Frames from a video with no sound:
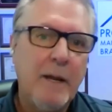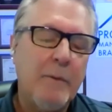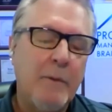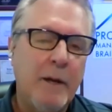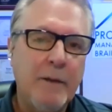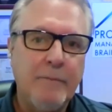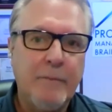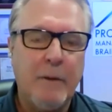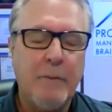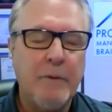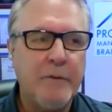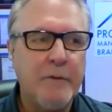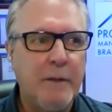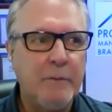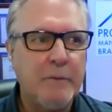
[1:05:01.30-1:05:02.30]
anyway, that
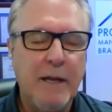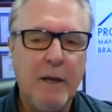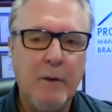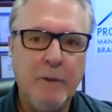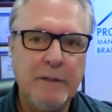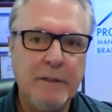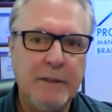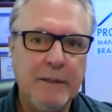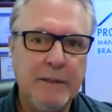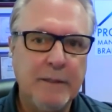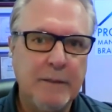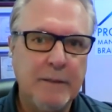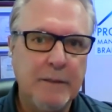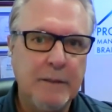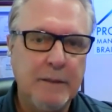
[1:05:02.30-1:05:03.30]
was how we did it,
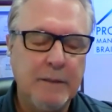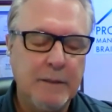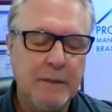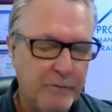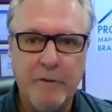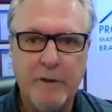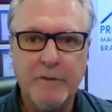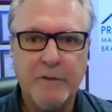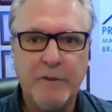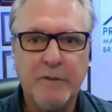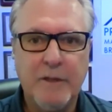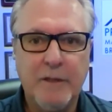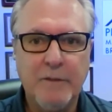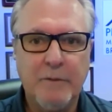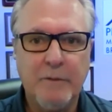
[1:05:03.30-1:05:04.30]
and it was very
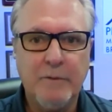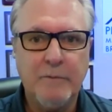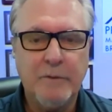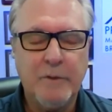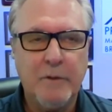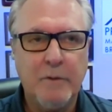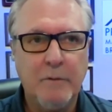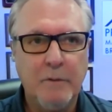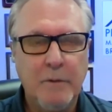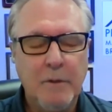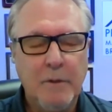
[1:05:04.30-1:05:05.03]
successful. So